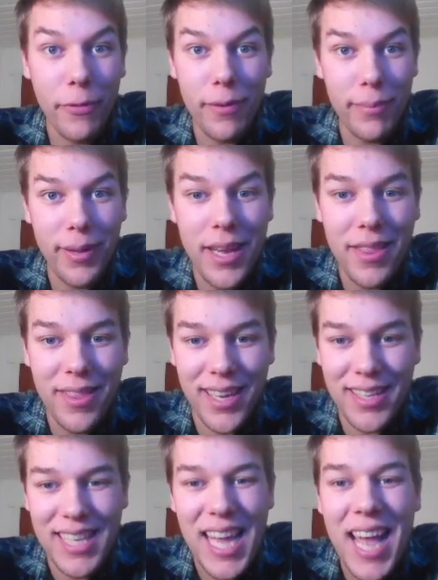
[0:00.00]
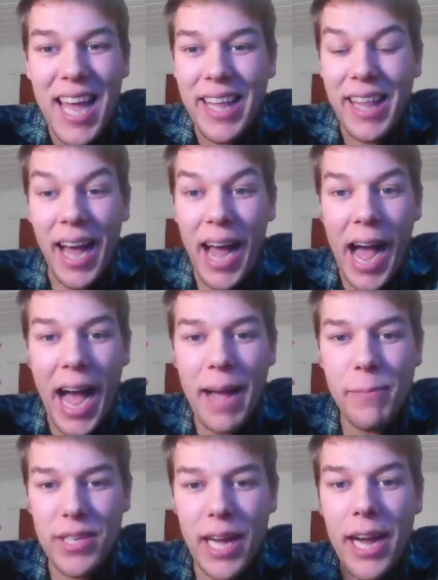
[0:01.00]
more playthings.
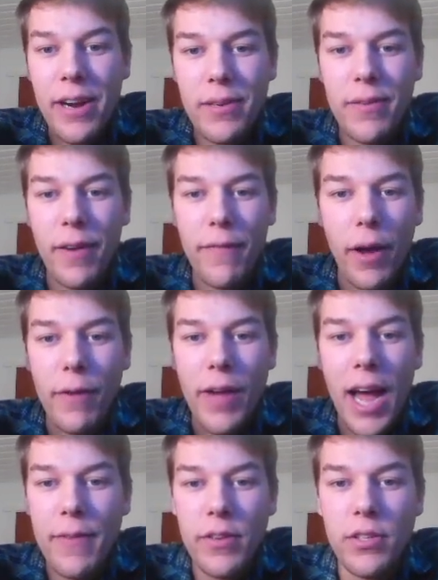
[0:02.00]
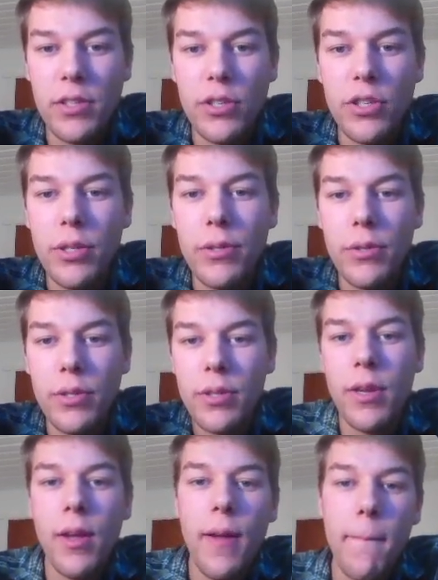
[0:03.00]
I'm tired of having to choose
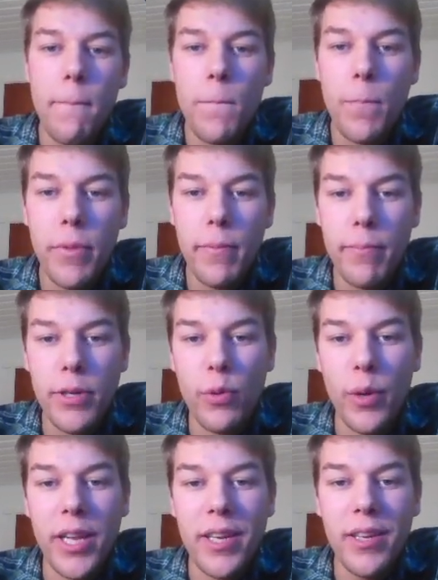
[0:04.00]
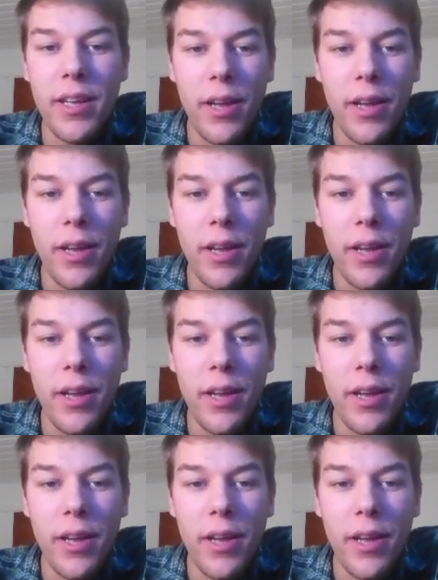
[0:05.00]
between